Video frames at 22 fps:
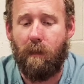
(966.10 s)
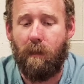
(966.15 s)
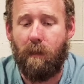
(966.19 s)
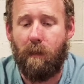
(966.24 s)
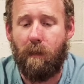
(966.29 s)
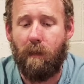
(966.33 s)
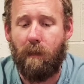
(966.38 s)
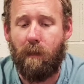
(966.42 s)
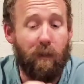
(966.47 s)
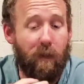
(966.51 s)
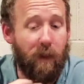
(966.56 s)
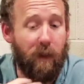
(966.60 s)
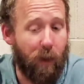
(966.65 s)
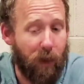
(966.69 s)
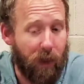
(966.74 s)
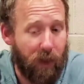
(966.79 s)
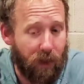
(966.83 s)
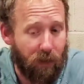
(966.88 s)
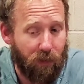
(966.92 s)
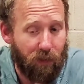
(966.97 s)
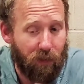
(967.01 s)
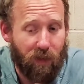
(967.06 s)
I'm
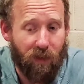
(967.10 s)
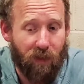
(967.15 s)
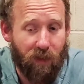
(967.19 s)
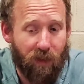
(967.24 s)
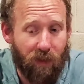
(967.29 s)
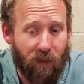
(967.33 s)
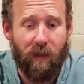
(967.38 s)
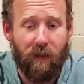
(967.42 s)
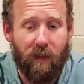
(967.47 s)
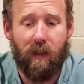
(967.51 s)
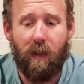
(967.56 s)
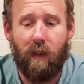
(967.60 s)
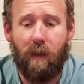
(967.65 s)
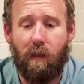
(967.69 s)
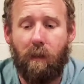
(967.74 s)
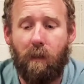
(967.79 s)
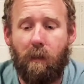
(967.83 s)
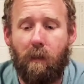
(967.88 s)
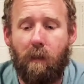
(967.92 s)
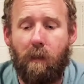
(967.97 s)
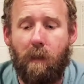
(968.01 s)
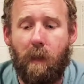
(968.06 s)
very consistent,
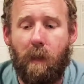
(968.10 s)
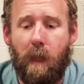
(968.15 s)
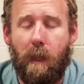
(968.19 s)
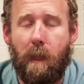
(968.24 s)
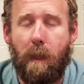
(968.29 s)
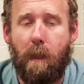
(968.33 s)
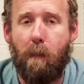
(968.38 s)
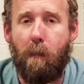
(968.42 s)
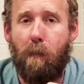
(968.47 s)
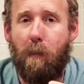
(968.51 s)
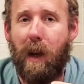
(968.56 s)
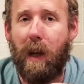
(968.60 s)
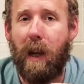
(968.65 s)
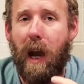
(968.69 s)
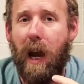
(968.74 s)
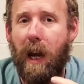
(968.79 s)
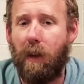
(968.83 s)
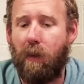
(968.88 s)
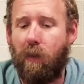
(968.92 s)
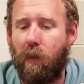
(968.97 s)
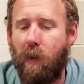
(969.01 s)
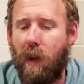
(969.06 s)
but
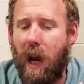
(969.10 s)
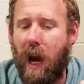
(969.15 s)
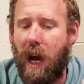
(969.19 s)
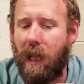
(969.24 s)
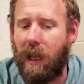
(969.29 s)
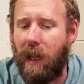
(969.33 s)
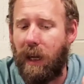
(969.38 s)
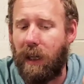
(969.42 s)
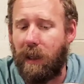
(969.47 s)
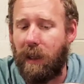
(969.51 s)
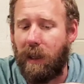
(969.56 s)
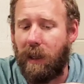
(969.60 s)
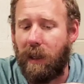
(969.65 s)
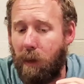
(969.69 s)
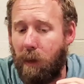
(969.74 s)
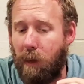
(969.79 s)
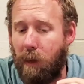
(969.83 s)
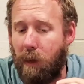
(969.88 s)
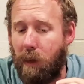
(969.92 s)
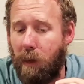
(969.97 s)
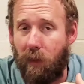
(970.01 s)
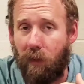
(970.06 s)
I do not like to be
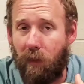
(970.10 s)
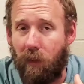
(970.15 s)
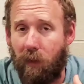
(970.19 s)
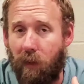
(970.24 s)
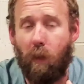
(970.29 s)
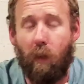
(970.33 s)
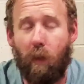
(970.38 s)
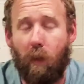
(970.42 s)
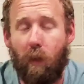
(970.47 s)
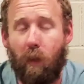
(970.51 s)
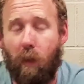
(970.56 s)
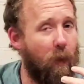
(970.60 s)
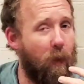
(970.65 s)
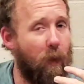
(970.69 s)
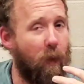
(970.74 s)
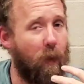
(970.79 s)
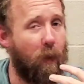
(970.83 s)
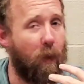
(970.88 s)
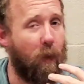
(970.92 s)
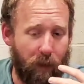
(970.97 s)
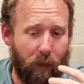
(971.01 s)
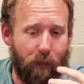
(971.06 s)
pushed or
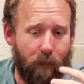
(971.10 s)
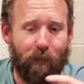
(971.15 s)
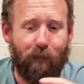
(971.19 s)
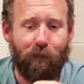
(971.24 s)
cornered.